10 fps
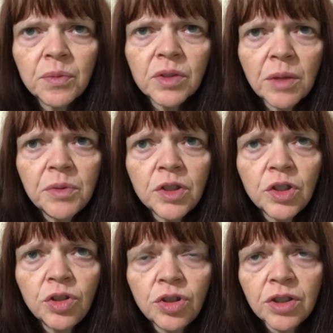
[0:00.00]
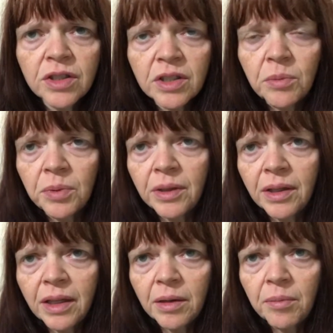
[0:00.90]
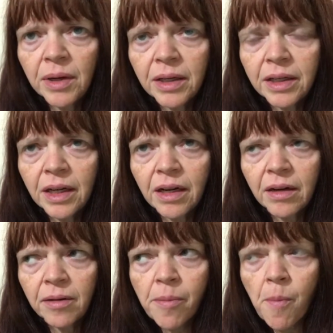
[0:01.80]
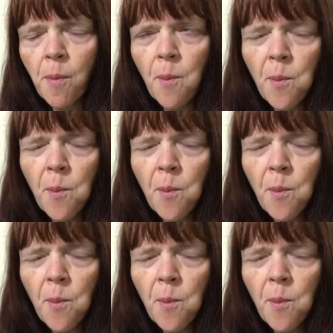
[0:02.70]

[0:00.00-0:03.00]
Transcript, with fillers: substitutions completely, but um,